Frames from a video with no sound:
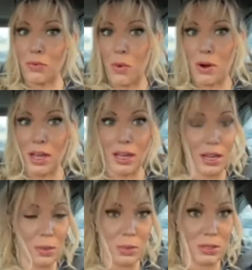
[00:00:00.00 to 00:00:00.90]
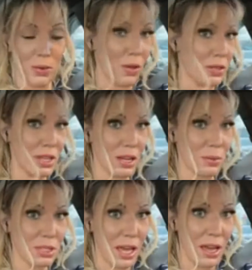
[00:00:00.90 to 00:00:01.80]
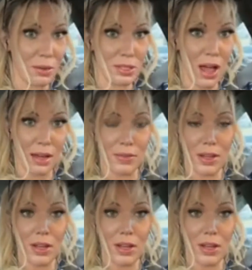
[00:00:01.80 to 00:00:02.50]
for you and it was all of a sudden it was saying I was live.